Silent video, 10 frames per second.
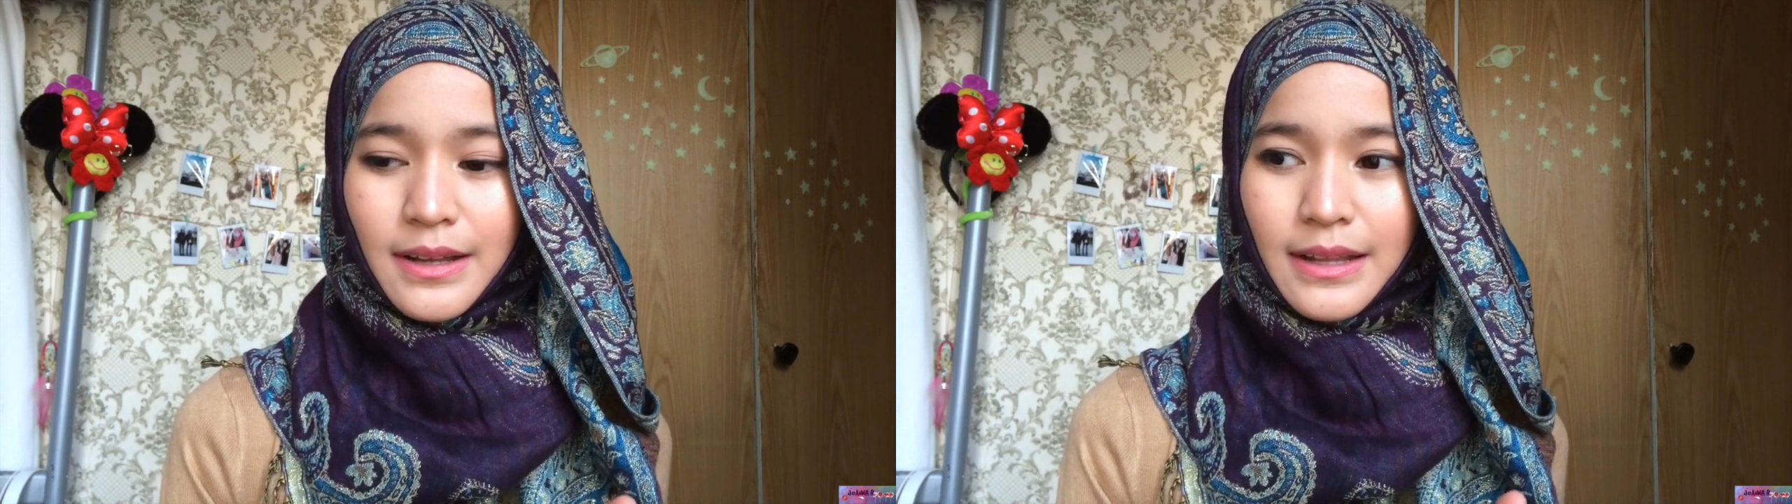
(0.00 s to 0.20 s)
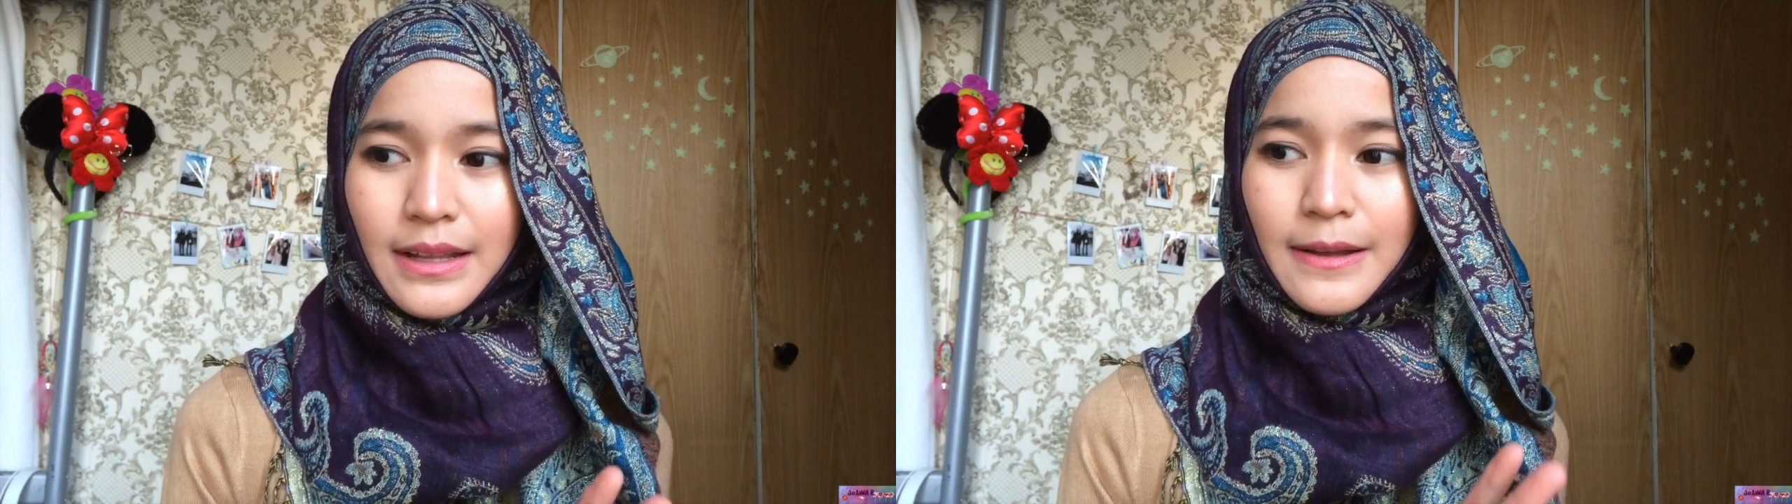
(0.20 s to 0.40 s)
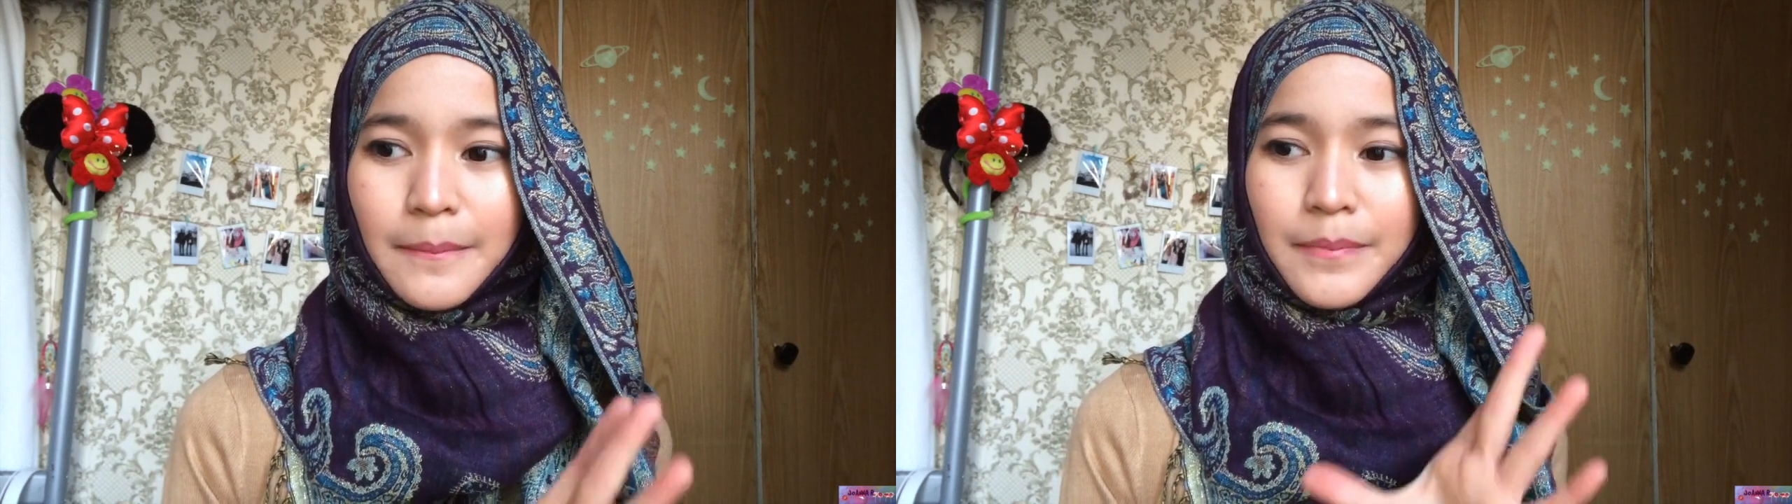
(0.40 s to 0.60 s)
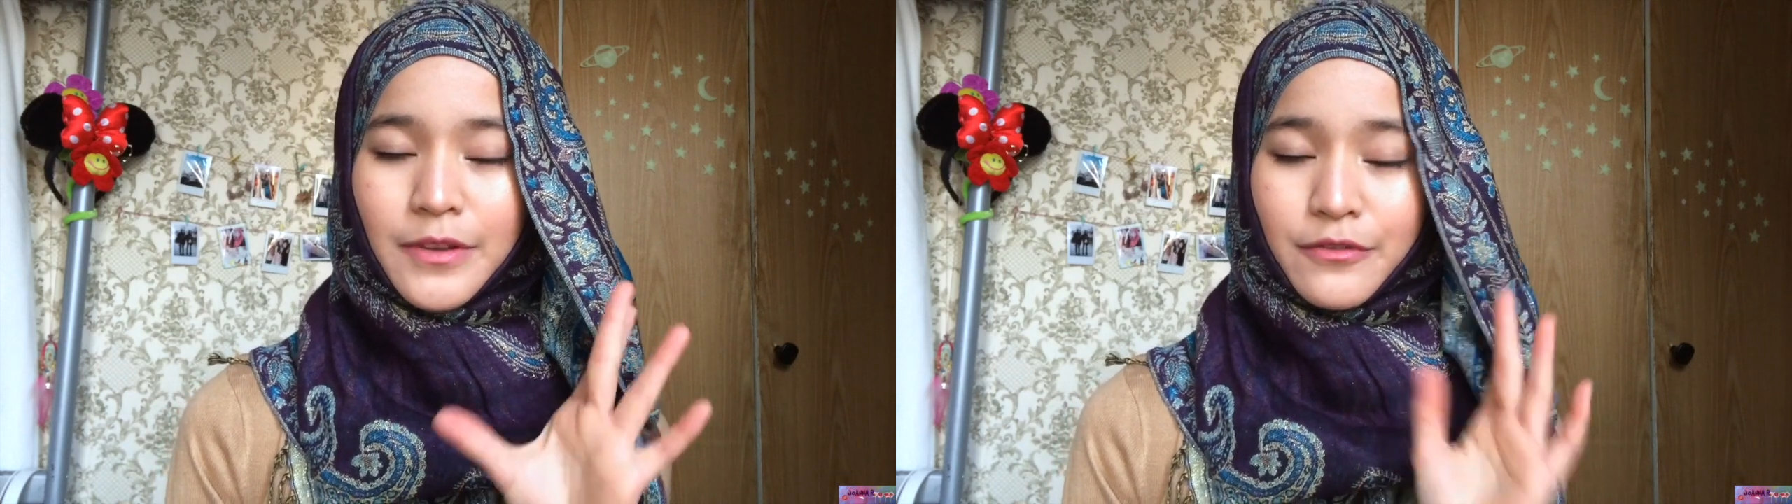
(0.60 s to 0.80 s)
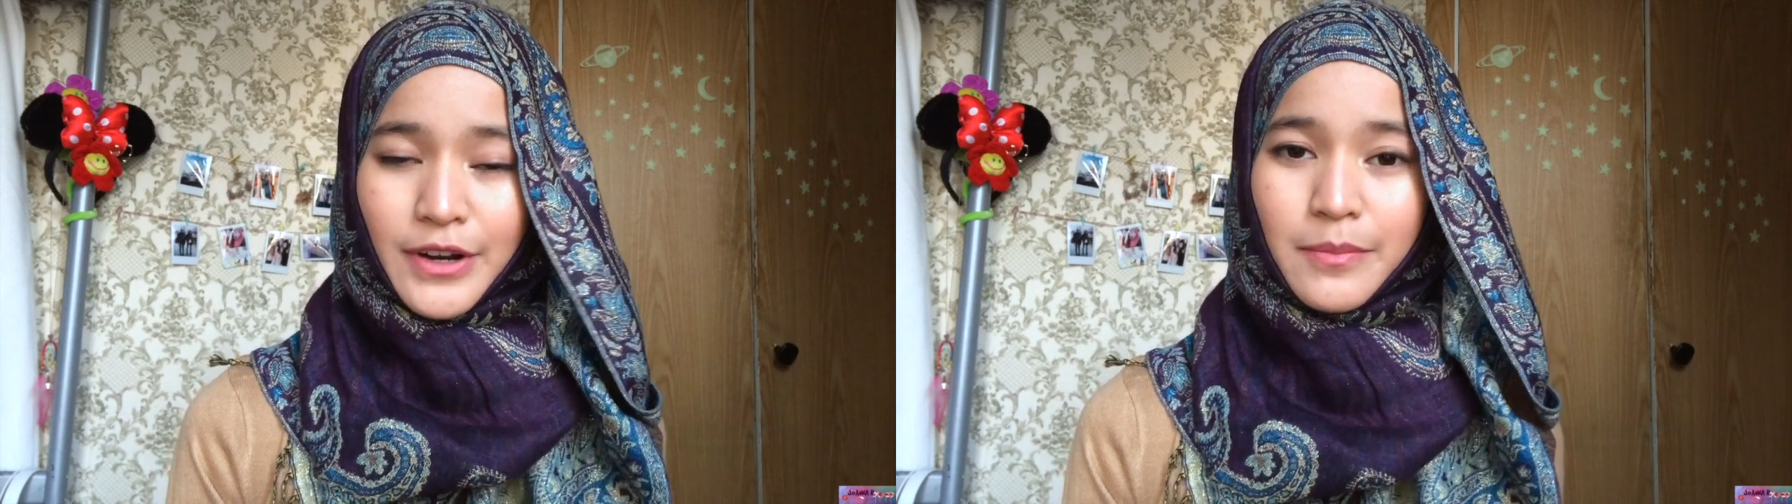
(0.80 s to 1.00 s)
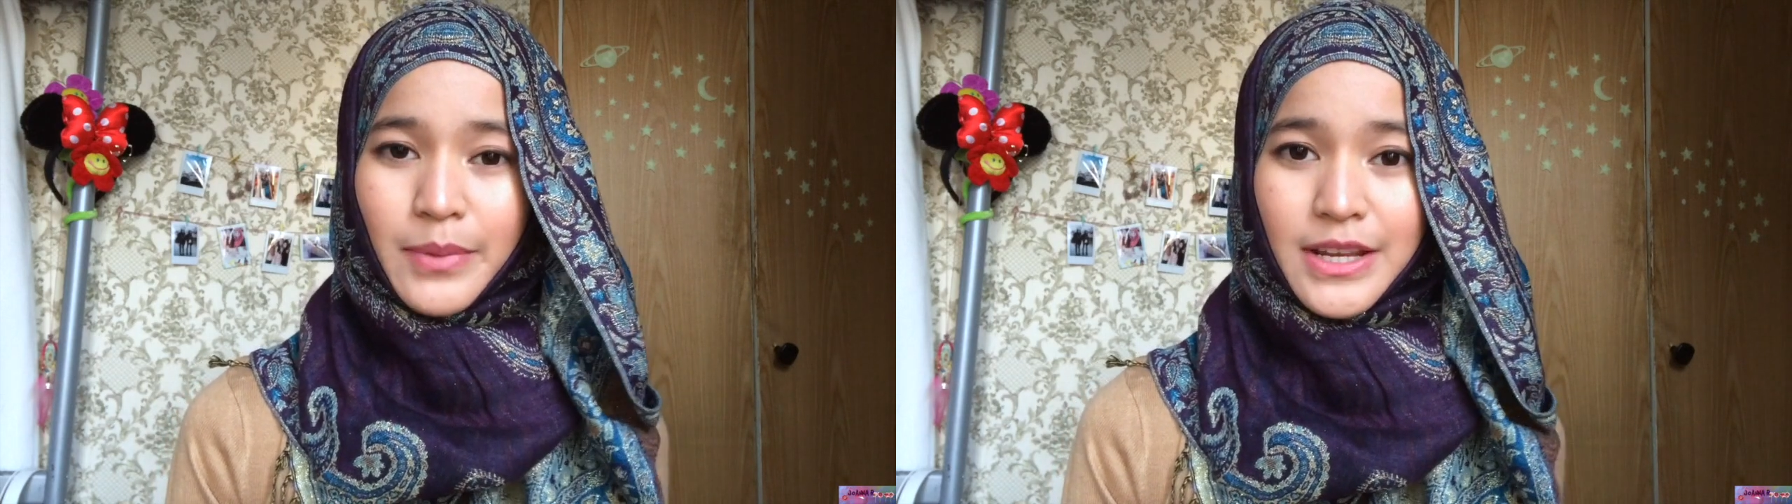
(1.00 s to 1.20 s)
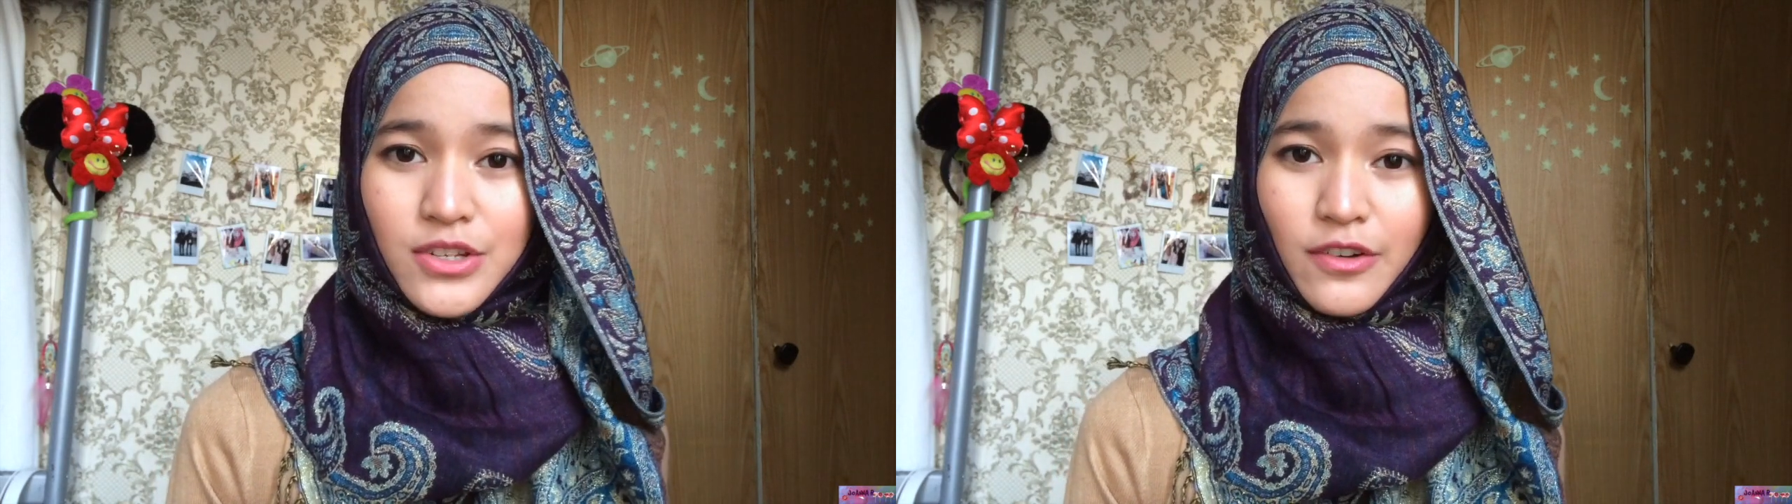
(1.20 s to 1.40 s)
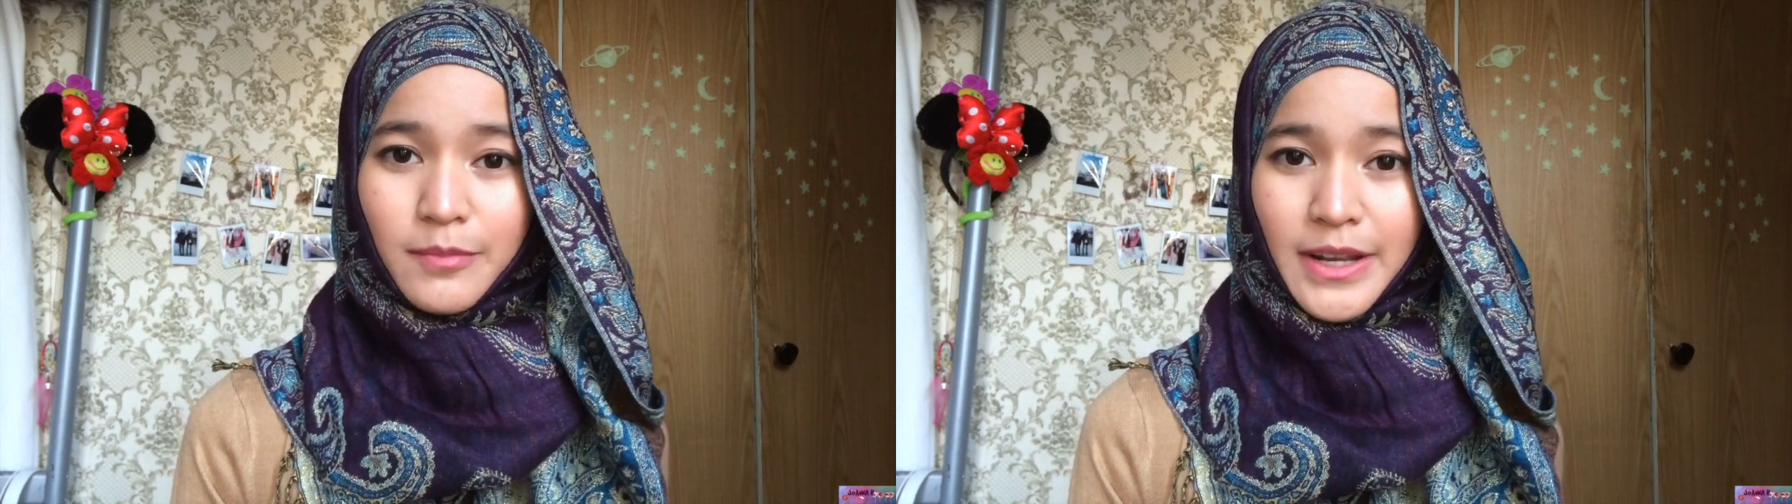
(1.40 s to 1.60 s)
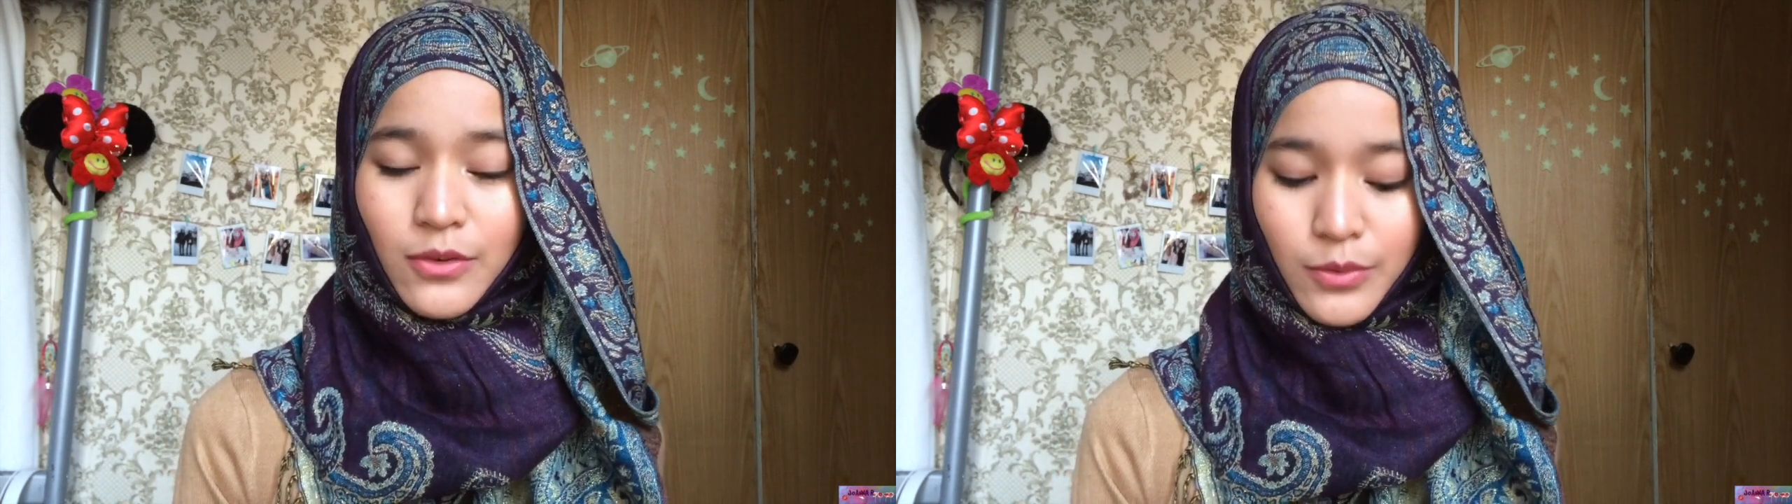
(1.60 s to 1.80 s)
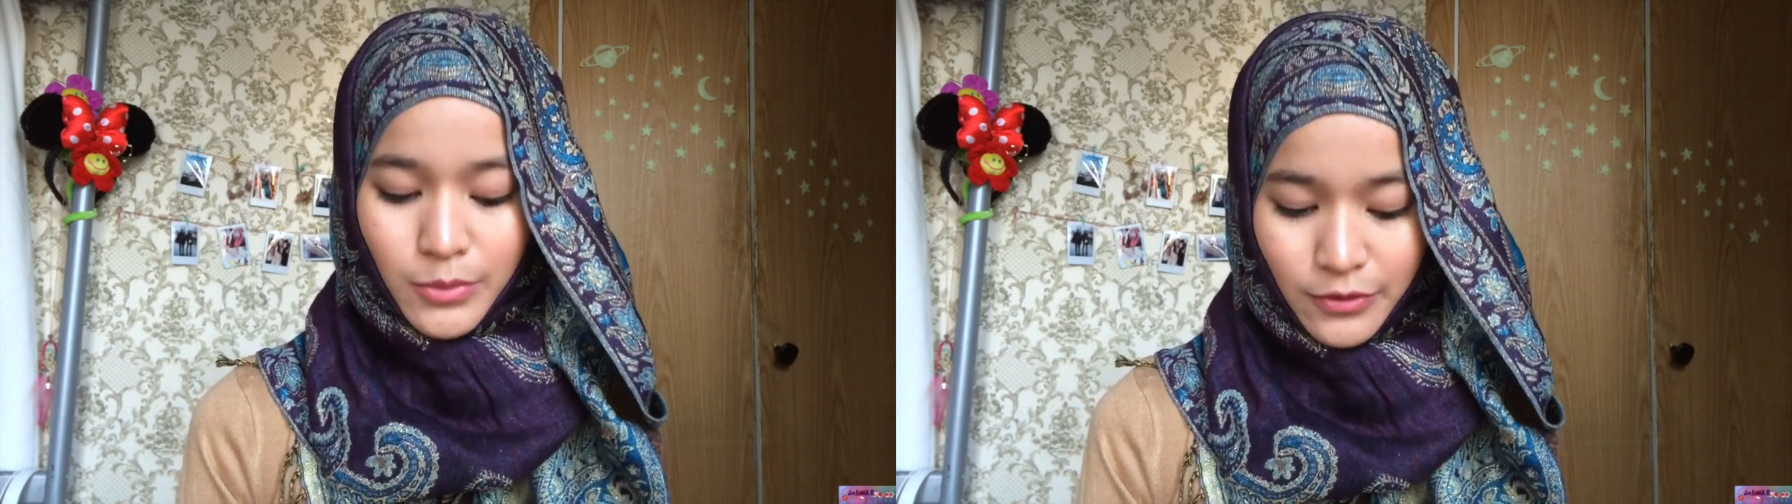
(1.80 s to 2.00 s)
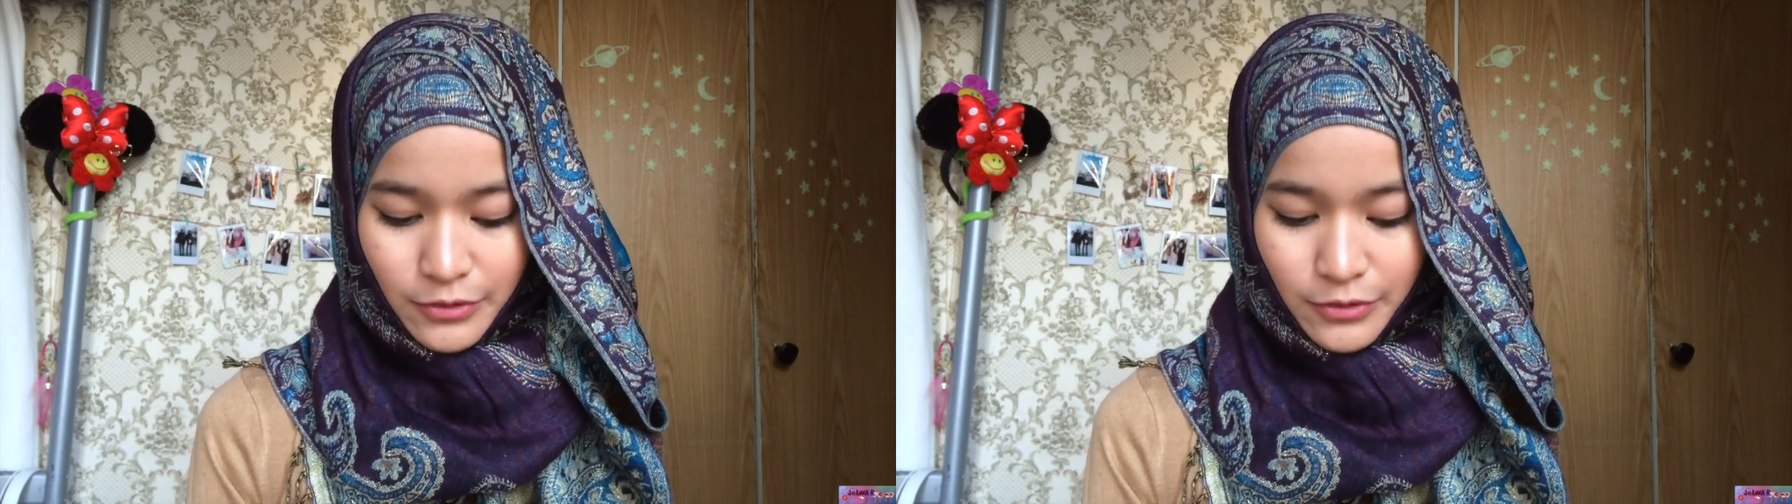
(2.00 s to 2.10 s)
the front page of my notebook,